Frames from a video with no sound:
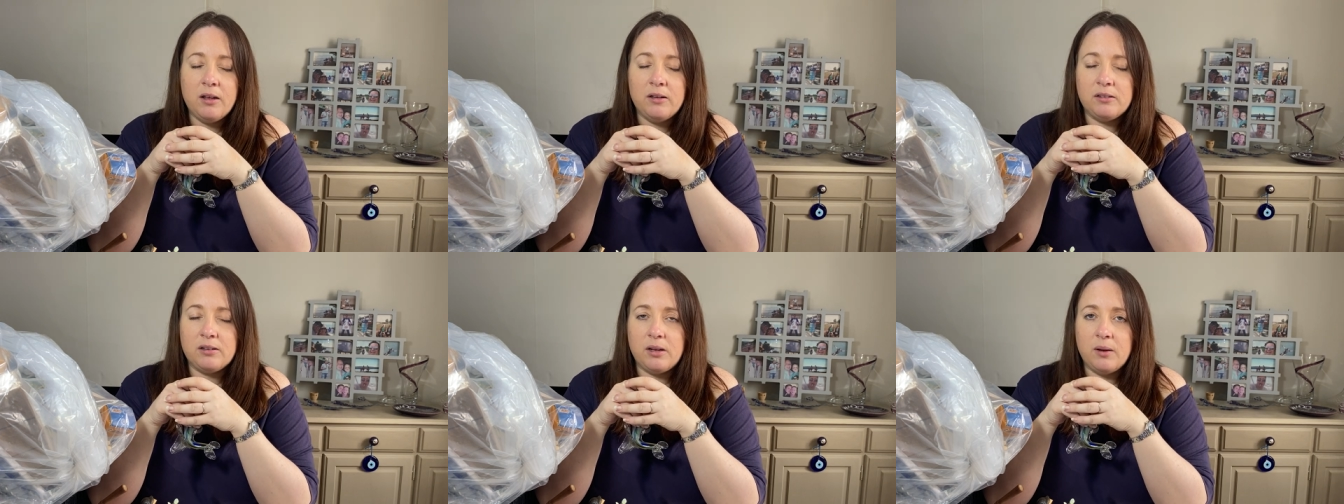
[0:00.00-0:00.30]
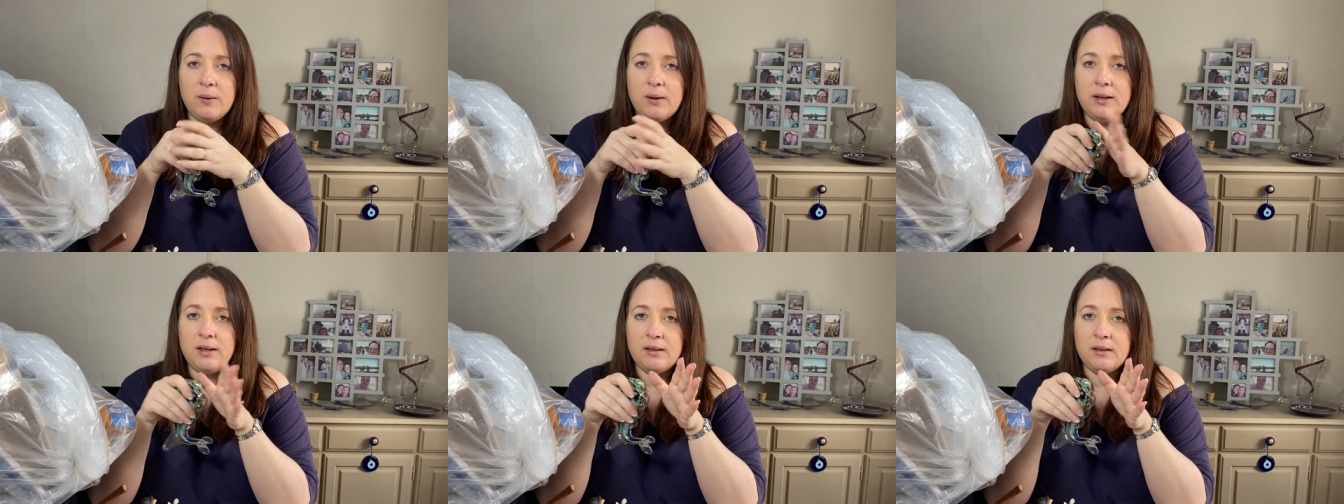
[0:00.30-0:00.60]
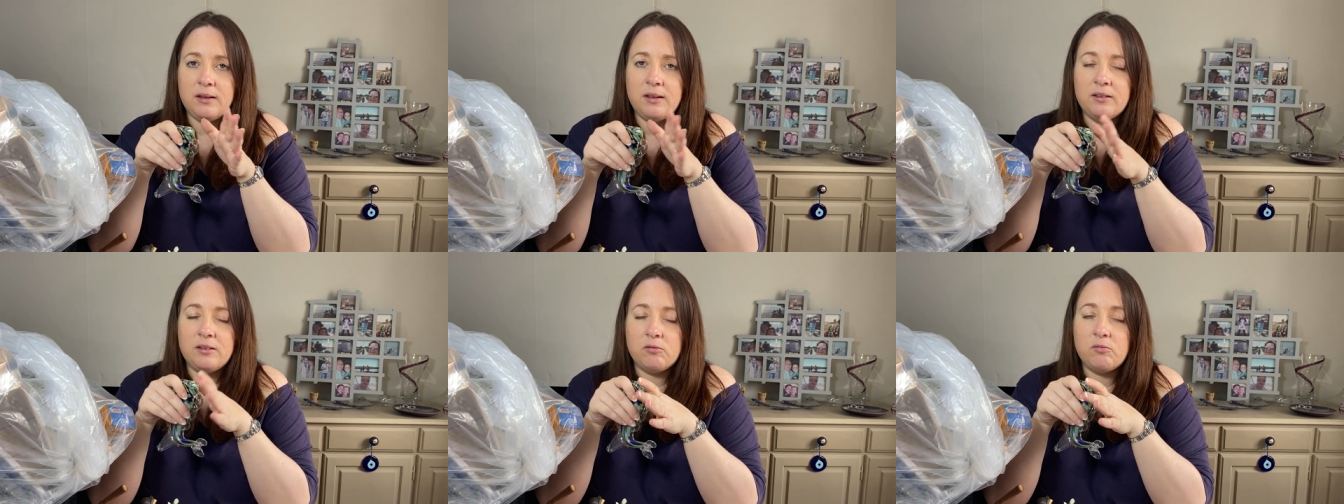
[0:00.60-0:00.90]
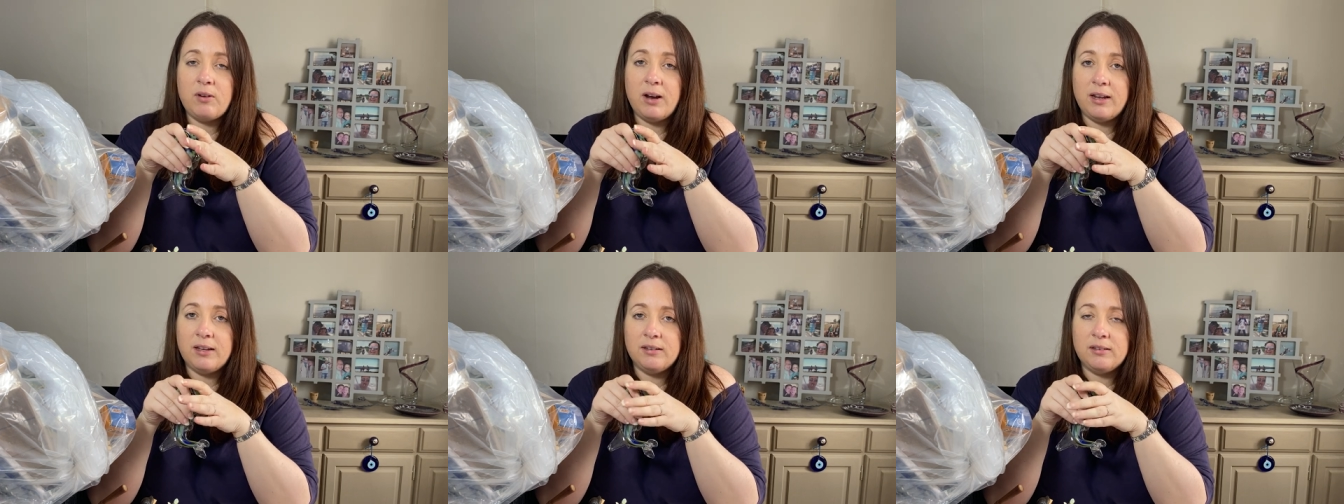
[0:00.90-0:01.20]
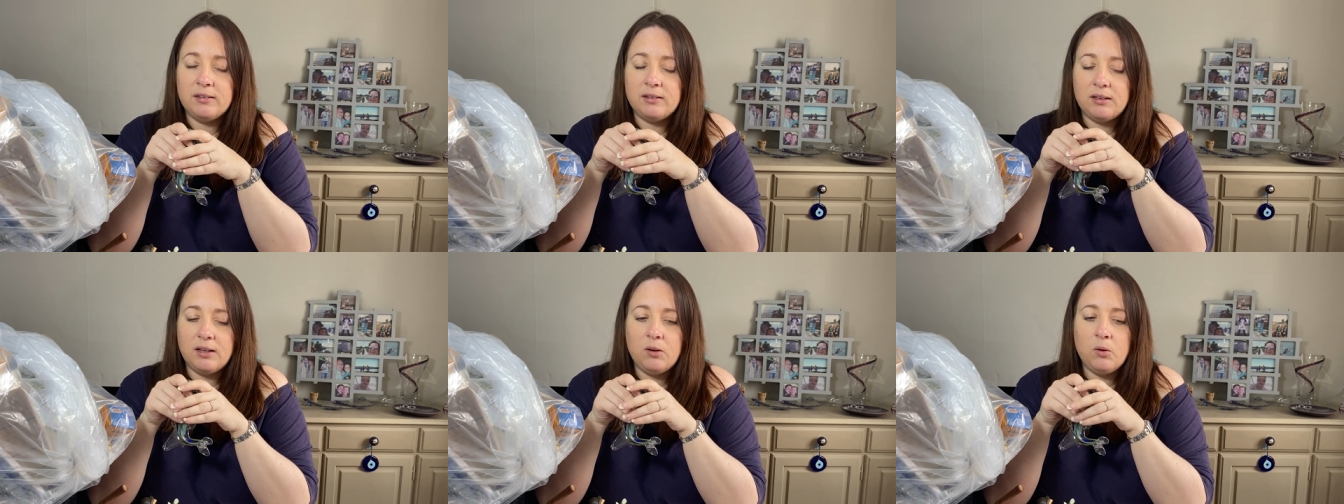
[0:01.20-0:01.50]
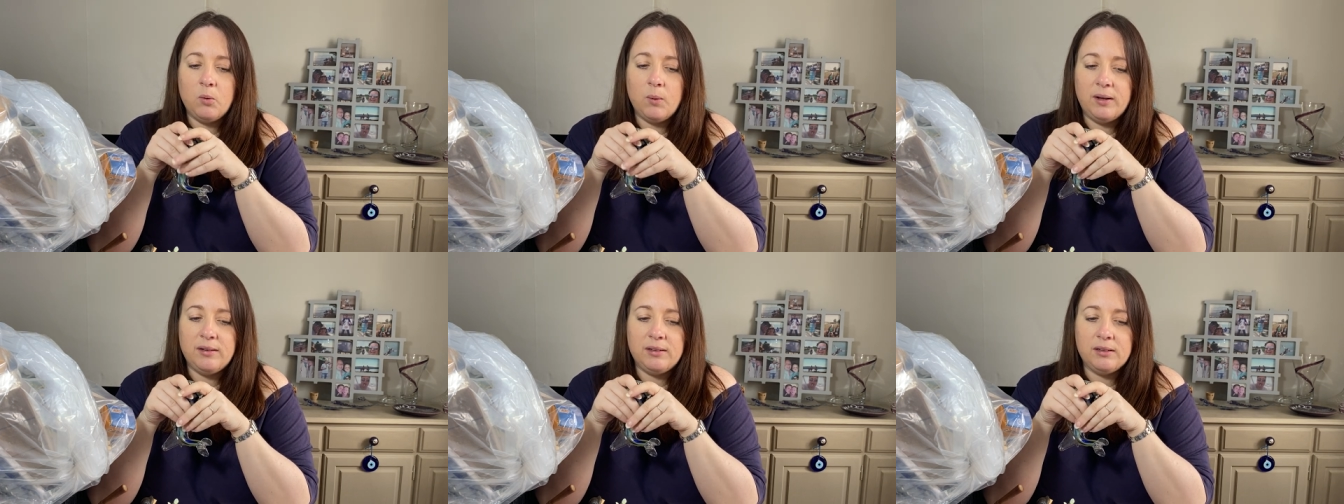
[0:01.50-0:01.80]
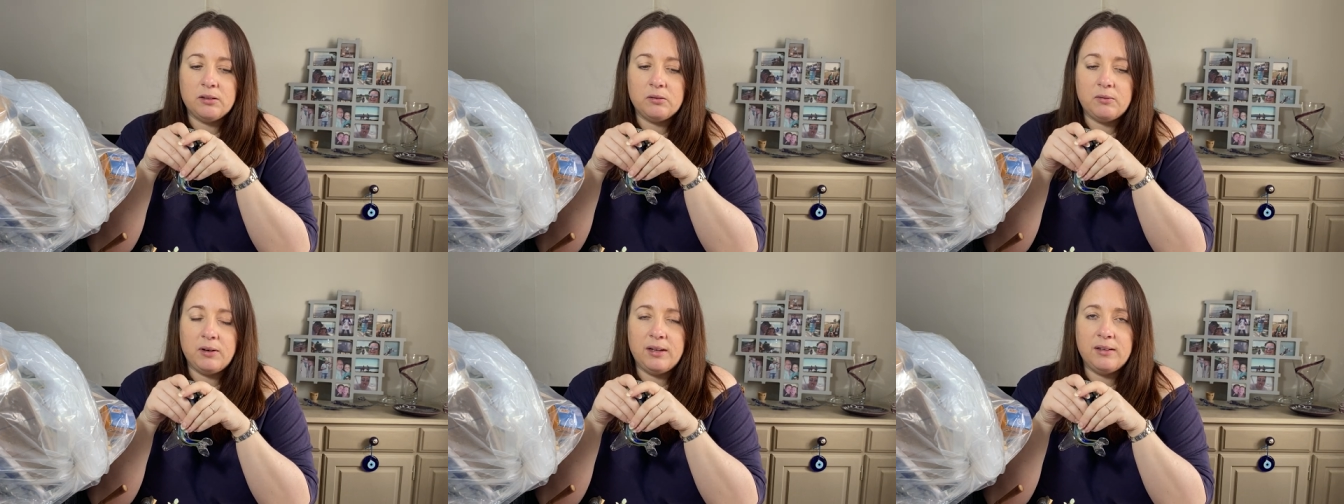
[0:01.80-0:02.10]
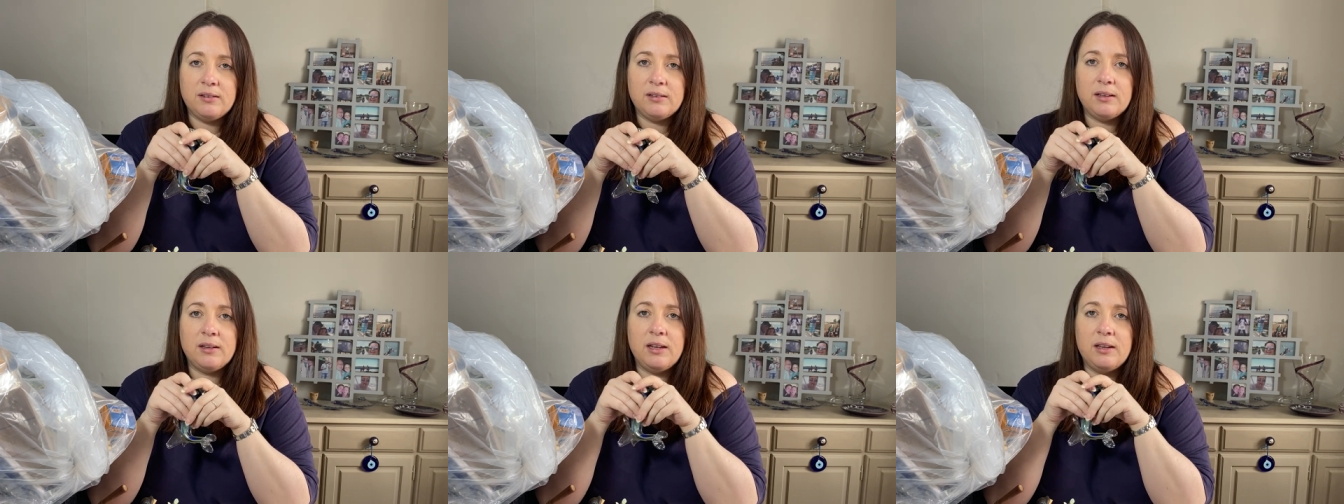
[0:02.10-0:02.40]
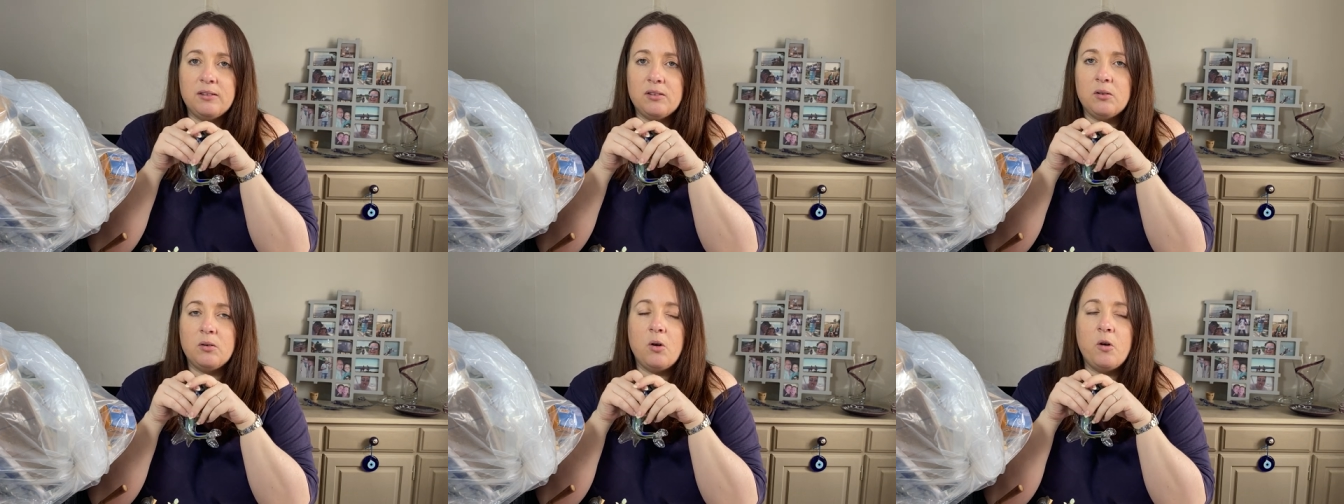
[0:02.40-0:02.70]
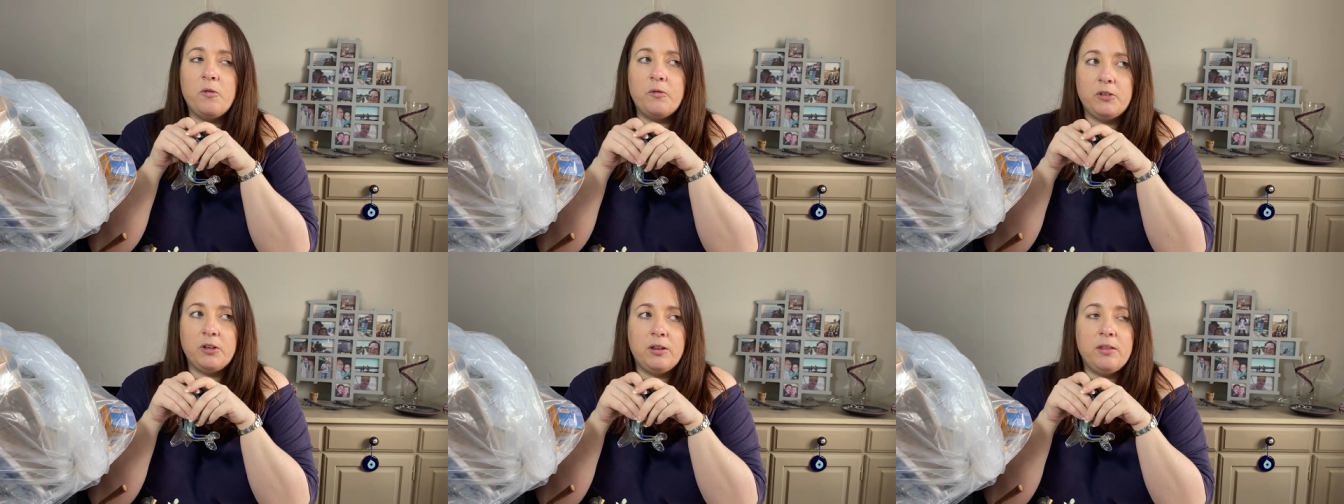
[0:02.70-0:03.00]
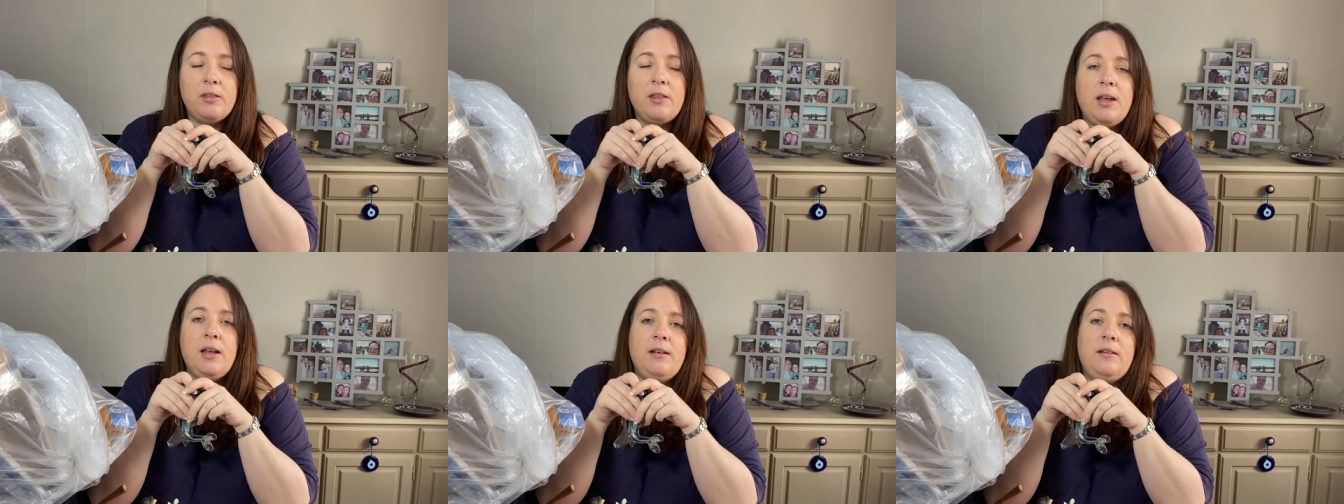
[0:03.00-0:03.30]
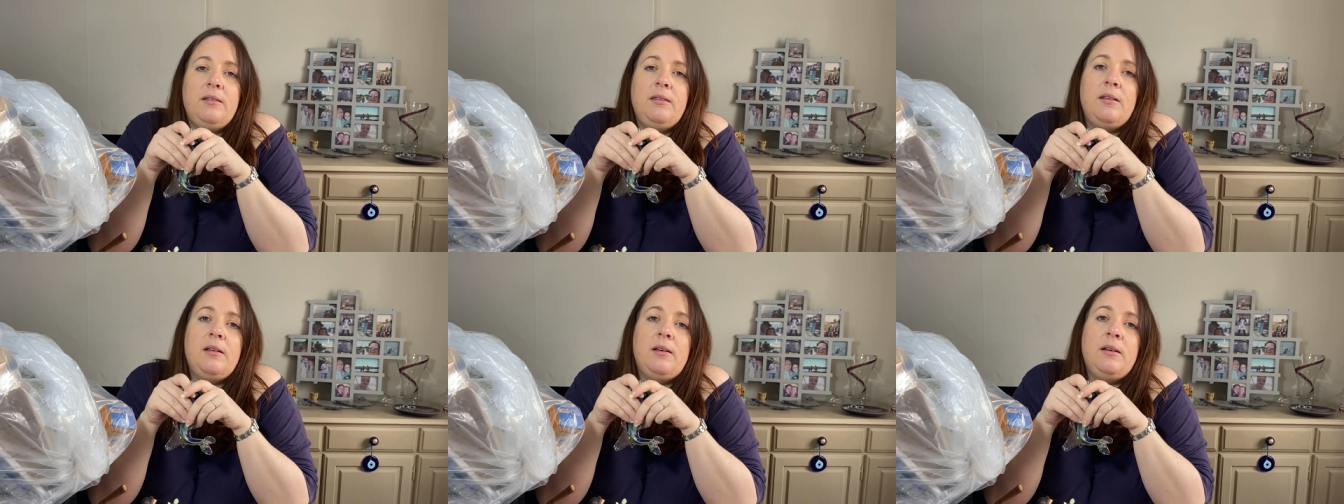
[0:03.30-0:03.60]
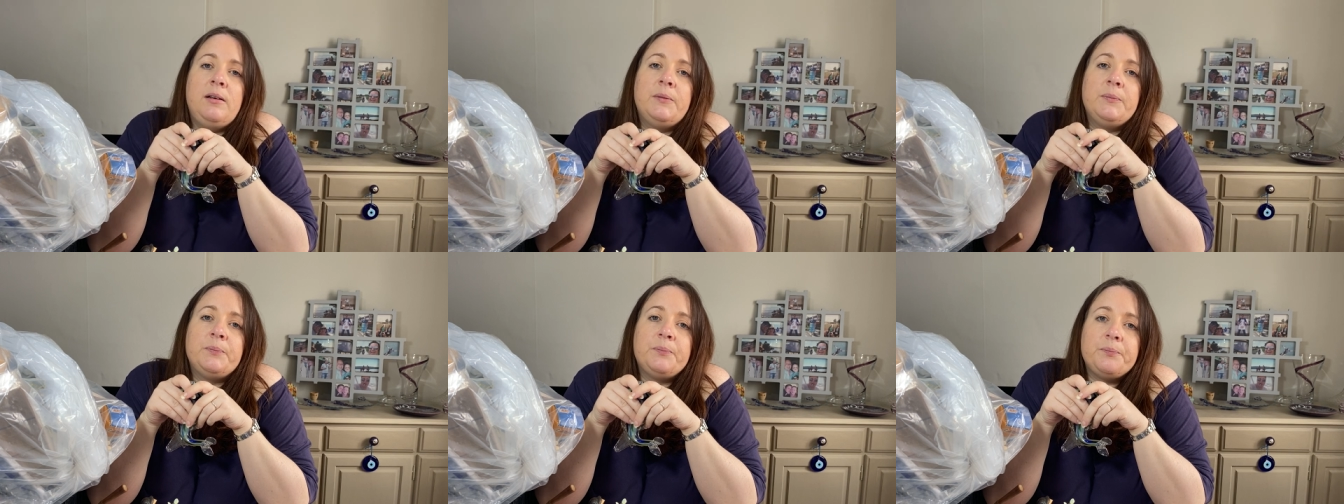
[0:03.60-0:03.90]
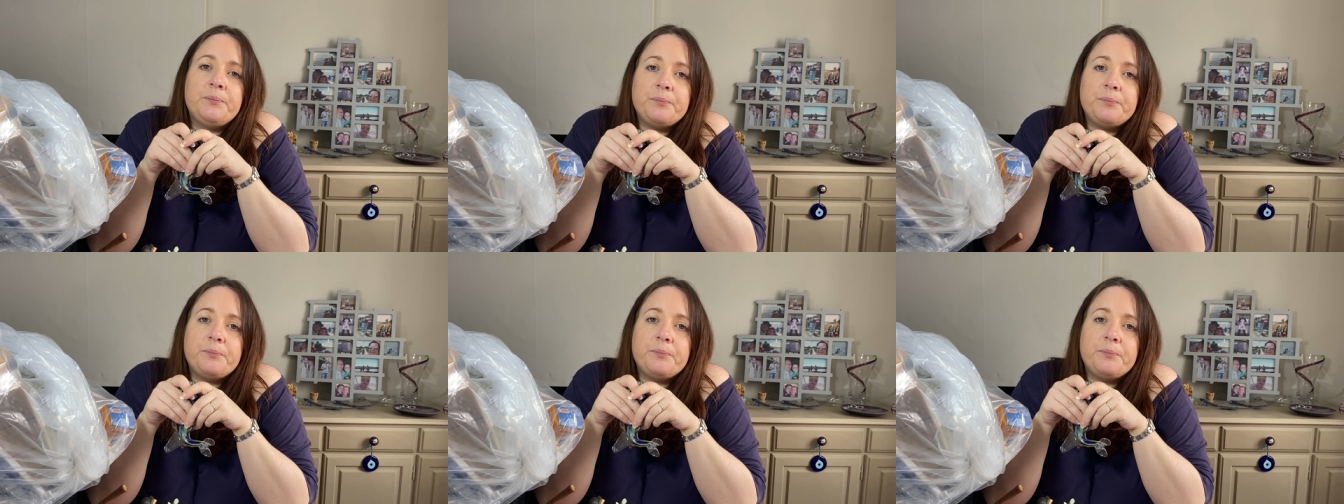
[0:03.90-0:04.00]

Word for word: So it, it's a risk. It always is a risk, and there's often things that